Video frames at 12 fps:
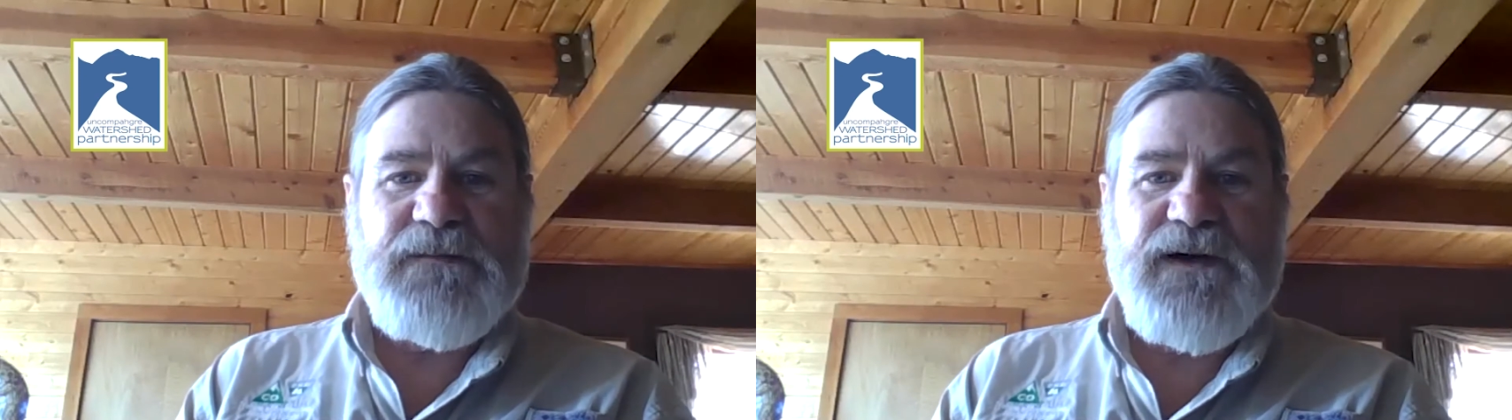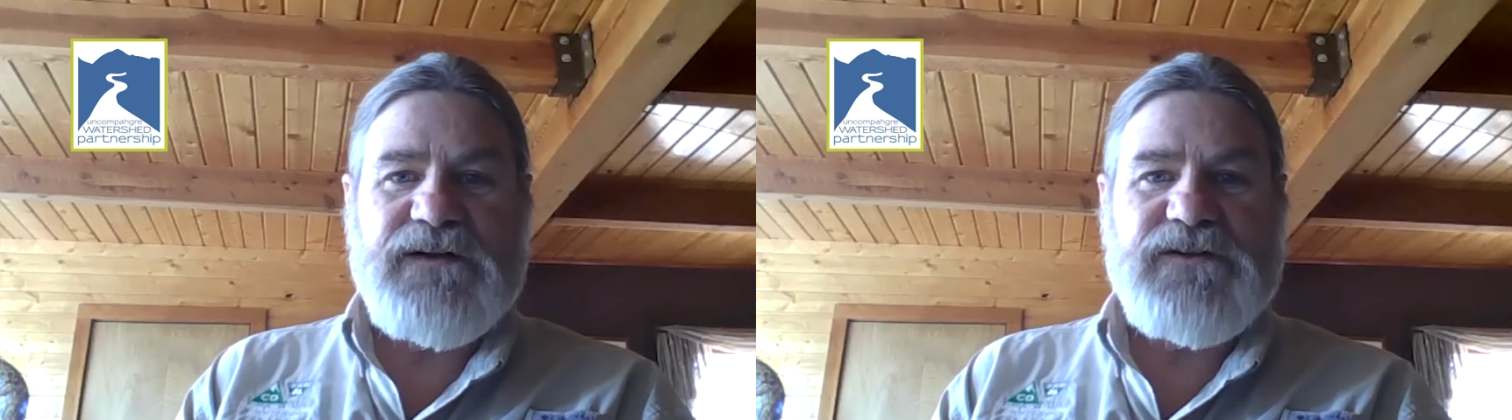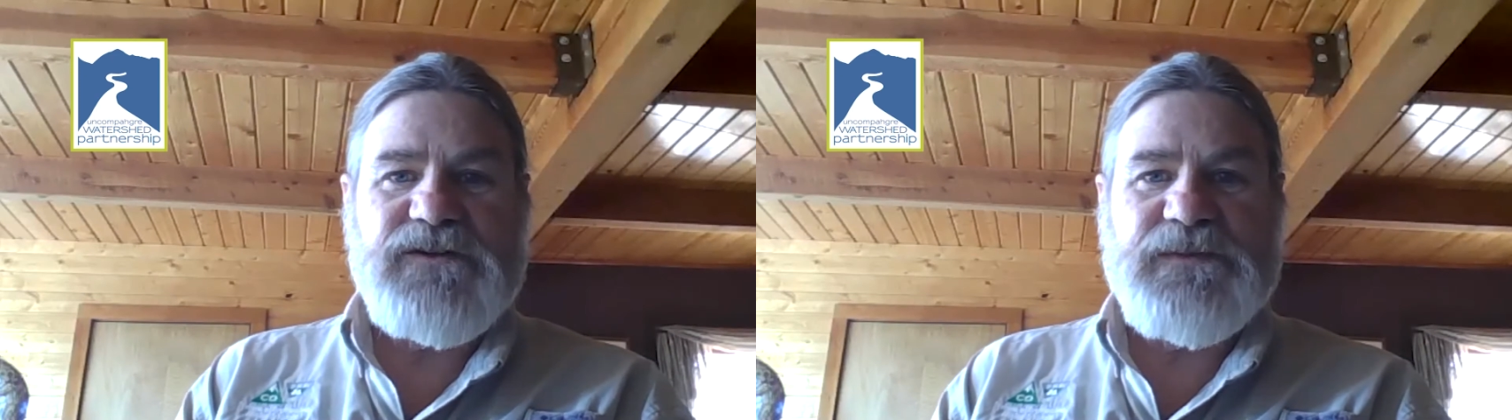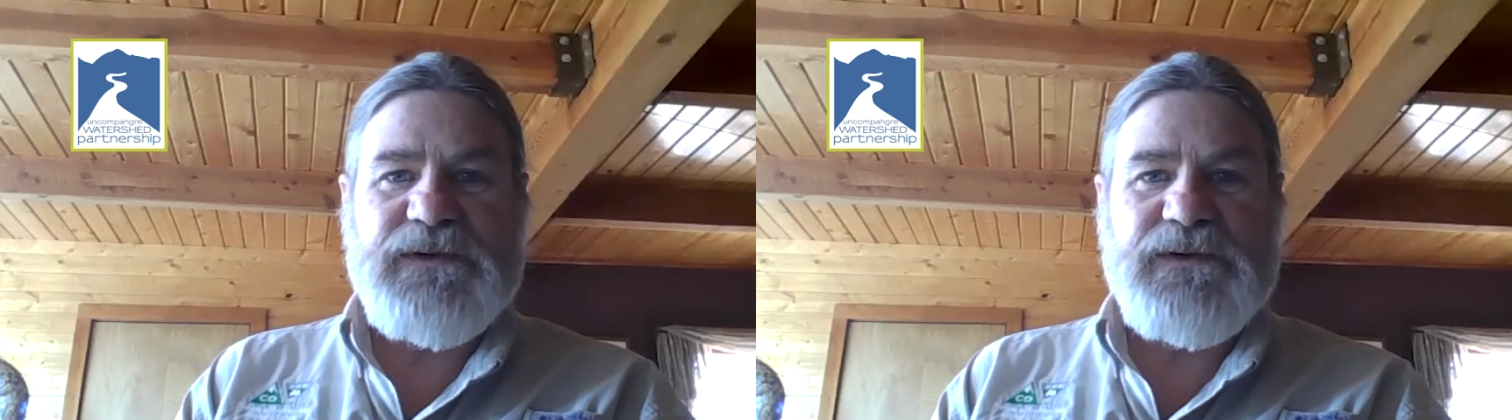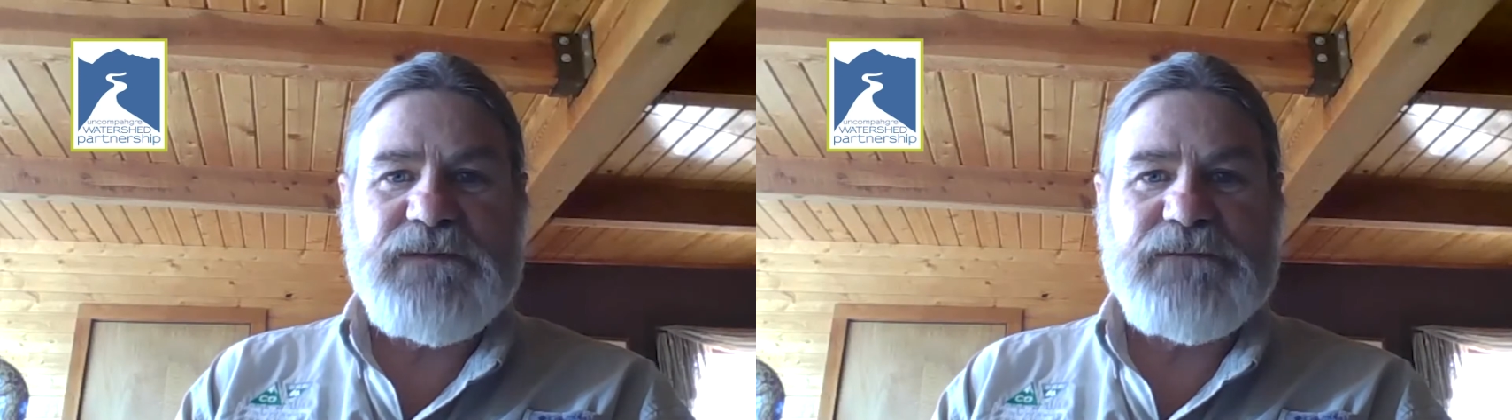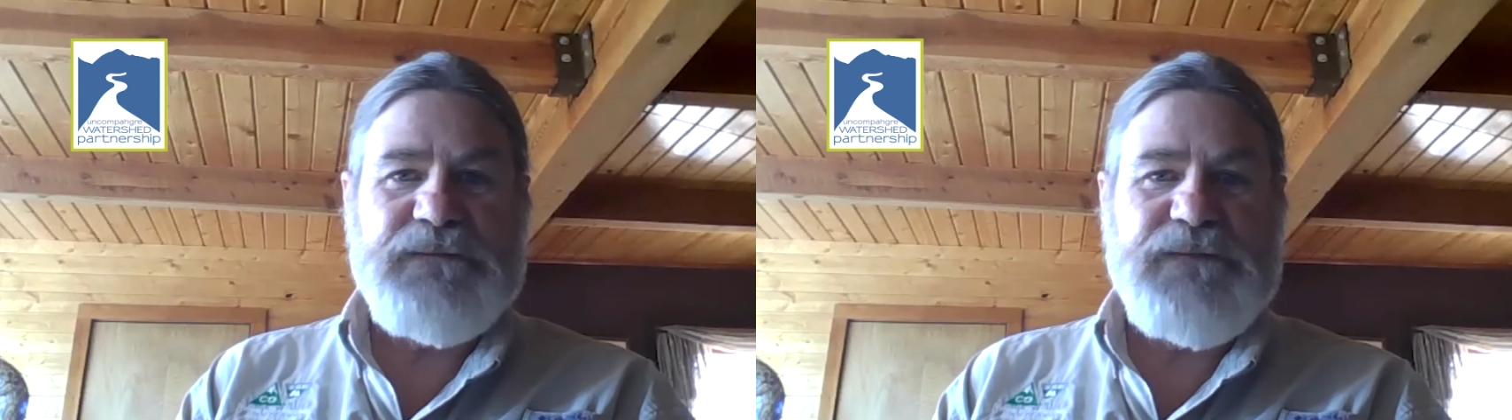mine
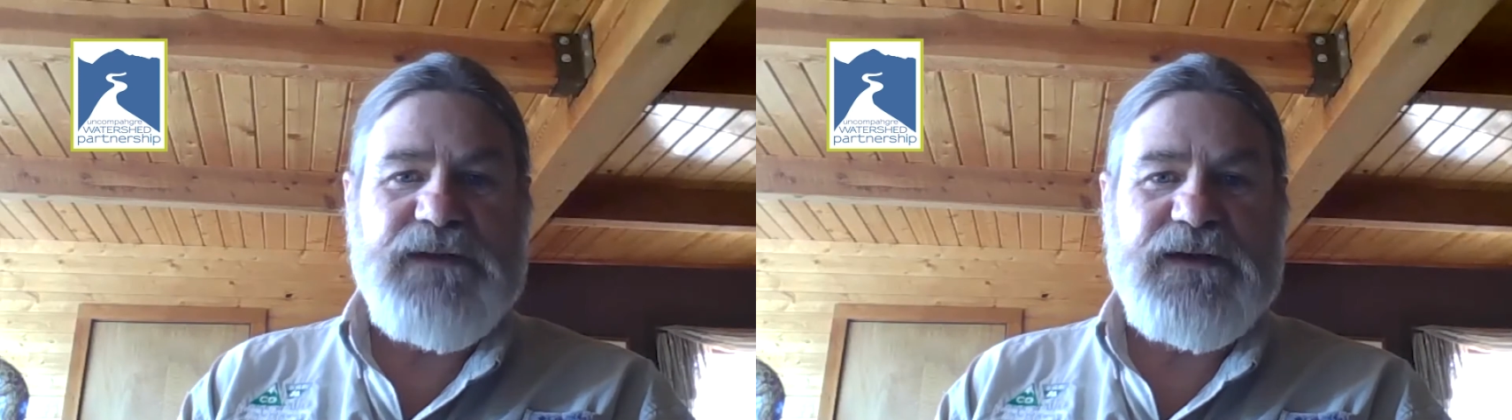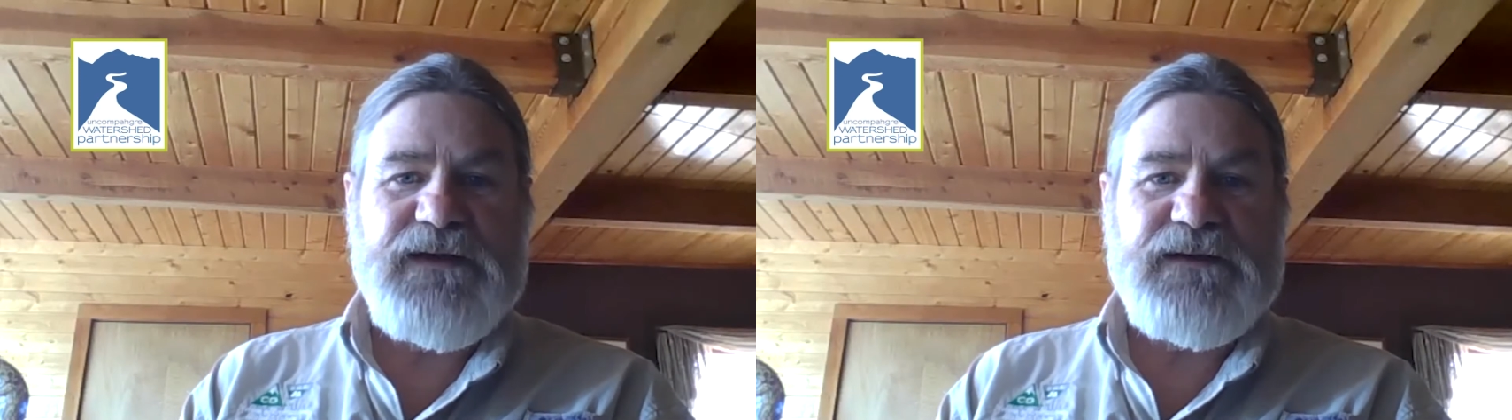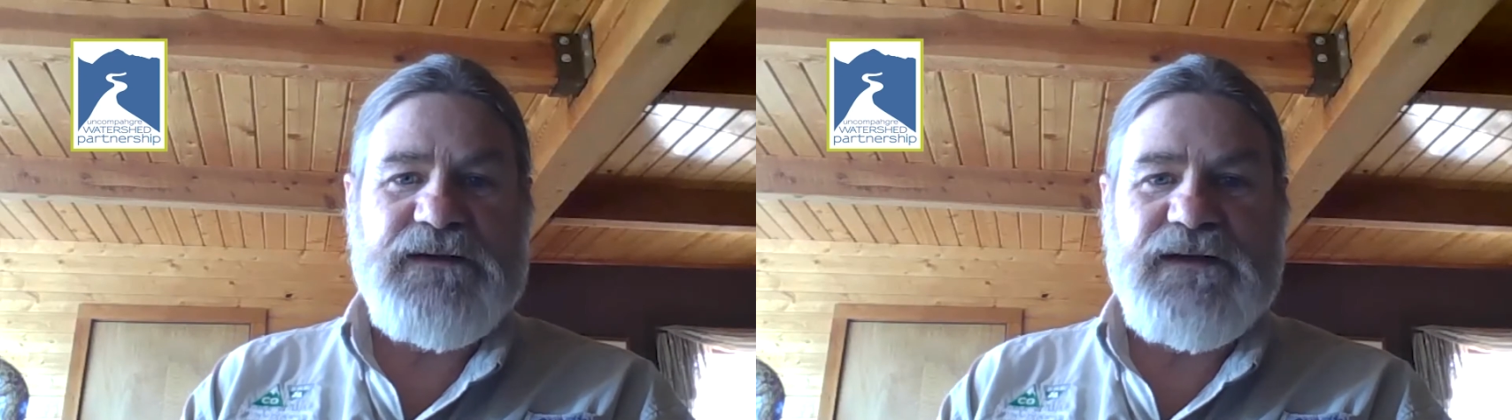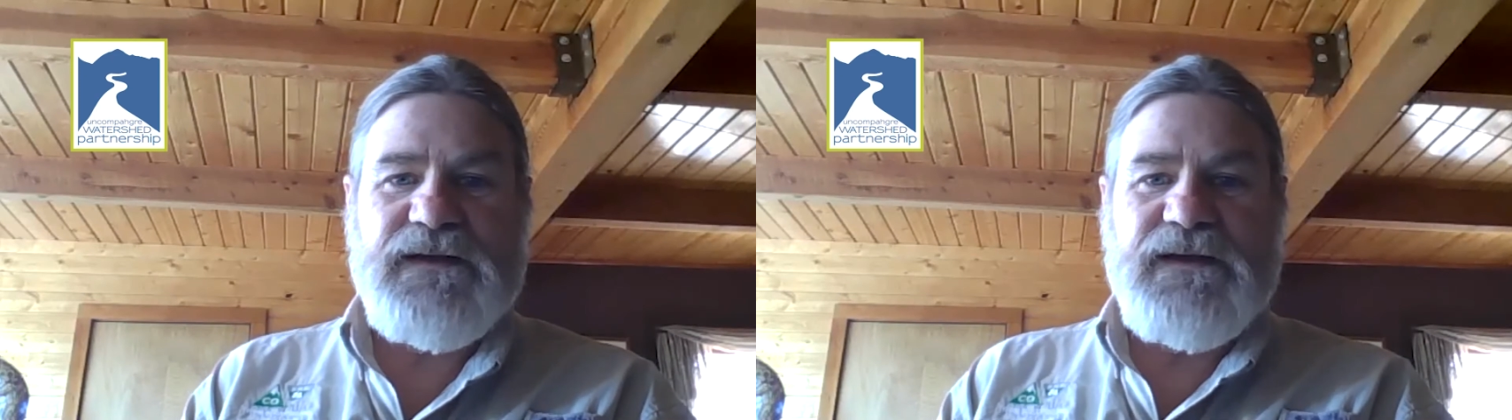spill, and